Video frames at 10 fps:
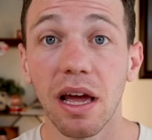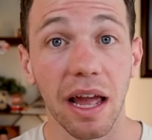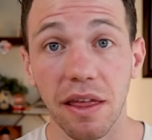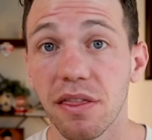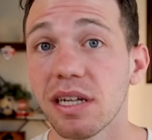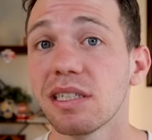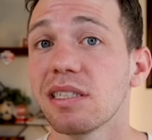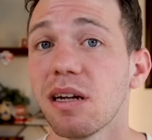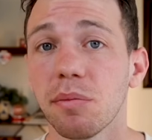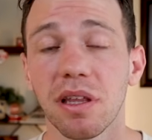And this is
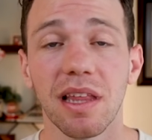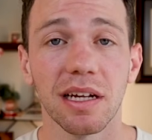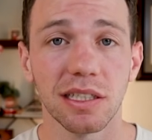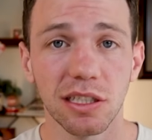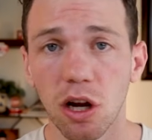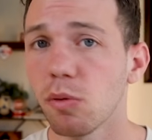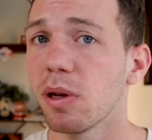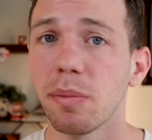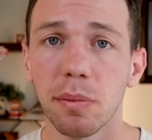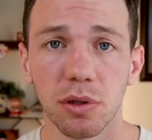something that so
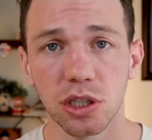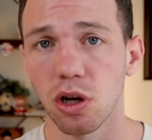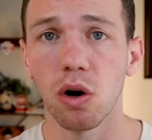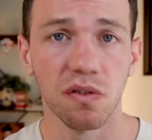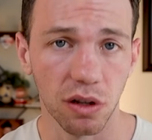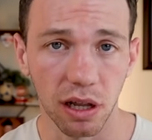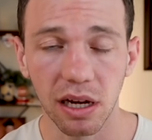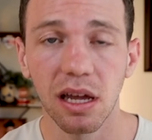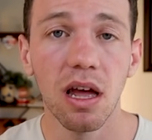many people just overlook.